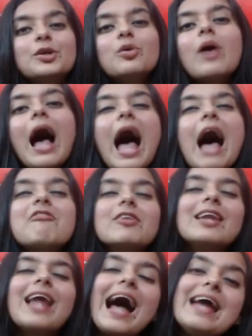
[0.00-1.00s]
you have
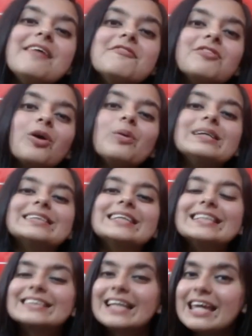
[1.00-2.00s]
live
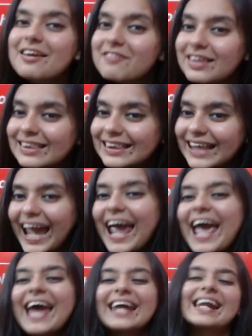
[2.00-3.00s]
quizzes even there.